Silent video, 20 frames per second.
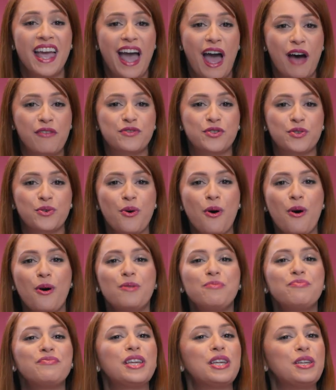After
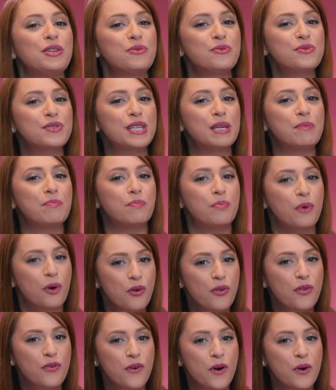all, you'll see
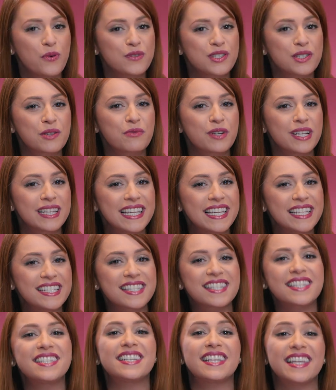both phones
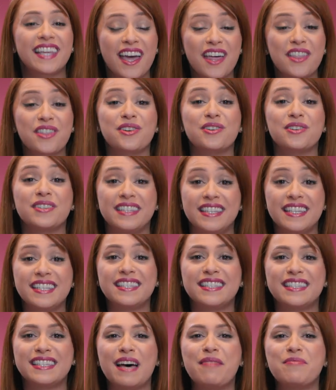released together
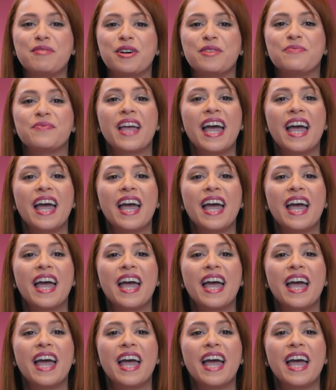this summer.